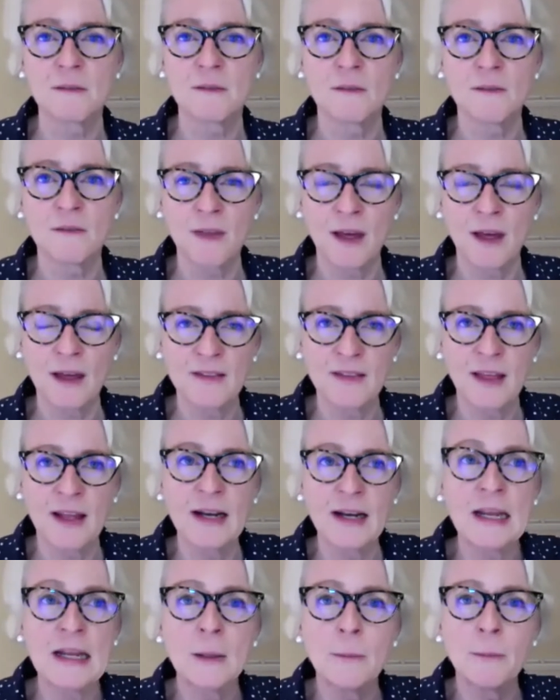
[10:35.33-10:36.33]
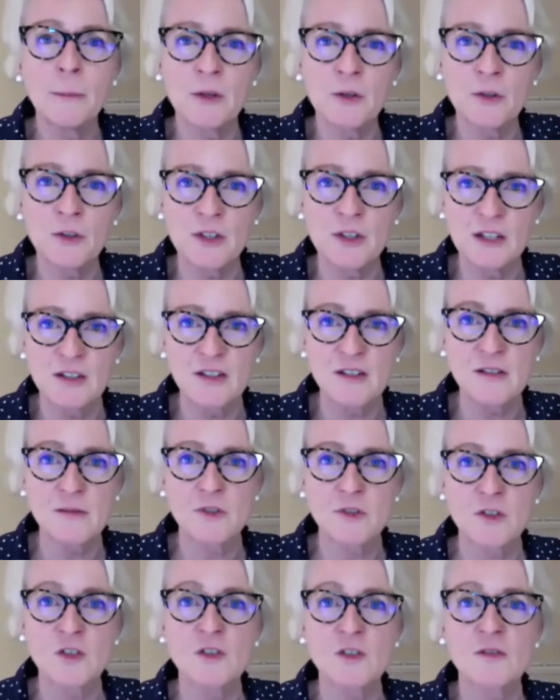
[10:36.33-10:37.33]
that inability
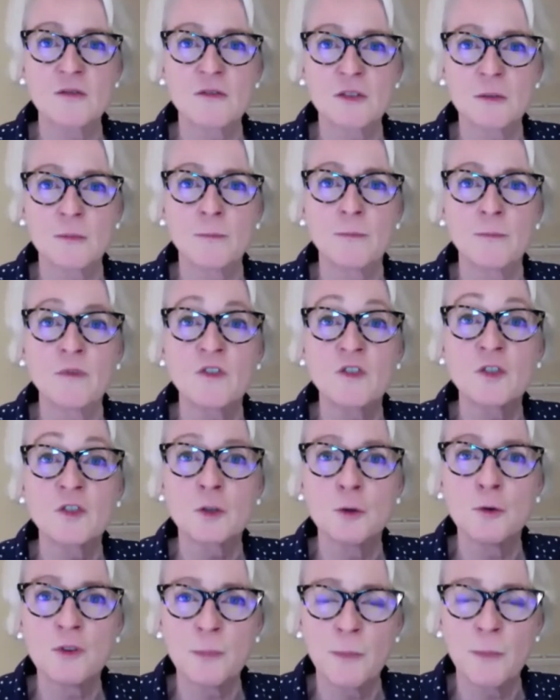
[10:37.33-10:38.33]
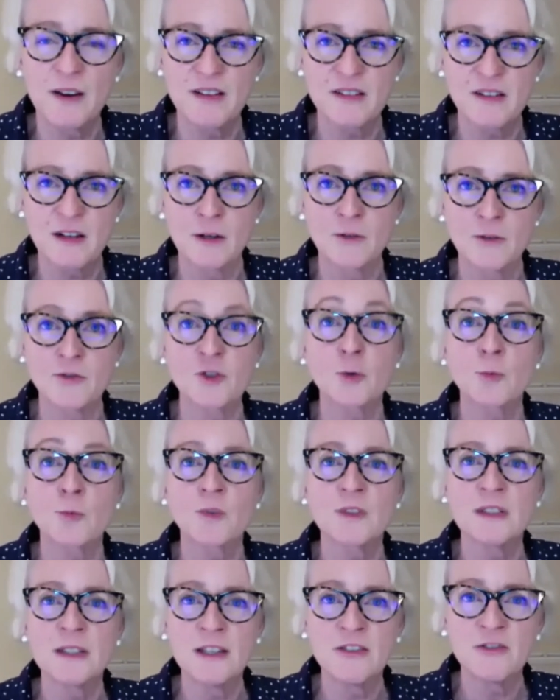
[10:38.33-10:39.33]
to soothe myself, to
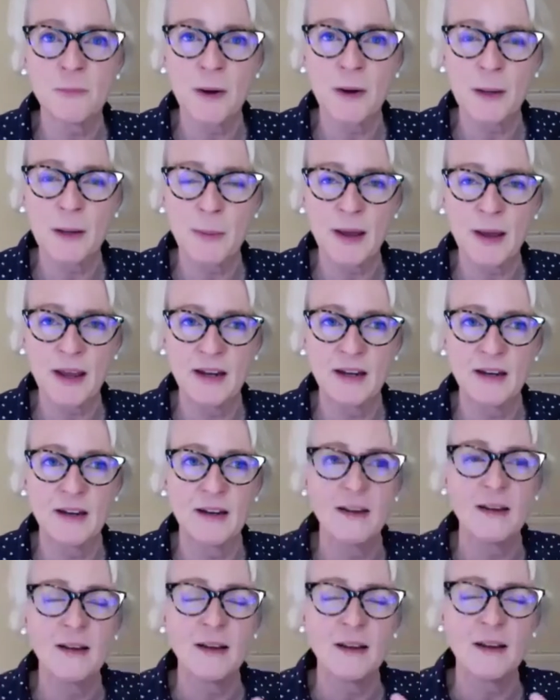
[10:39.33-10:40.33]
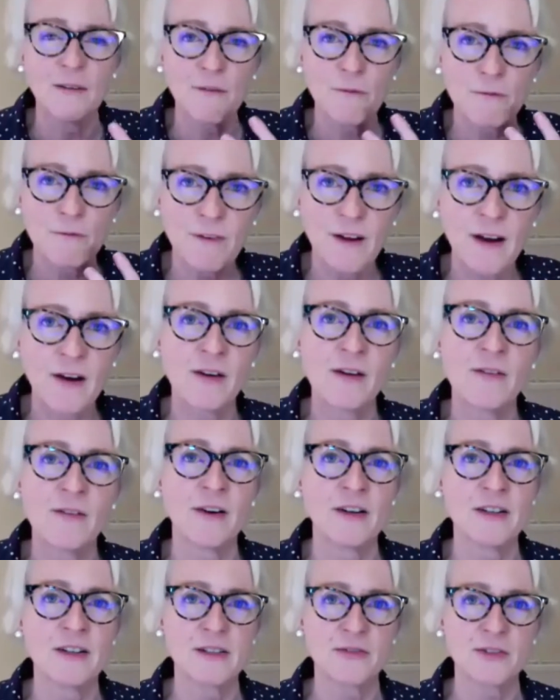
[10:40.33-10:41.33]
relieve my pain, very,
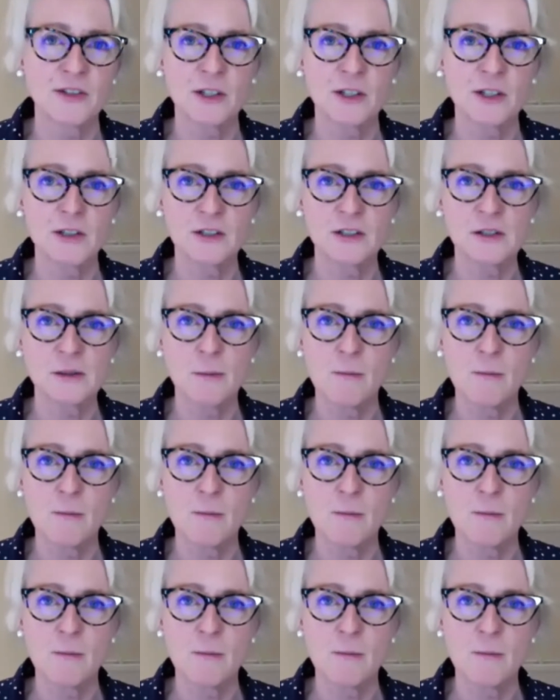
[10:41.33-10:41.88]
very difficult.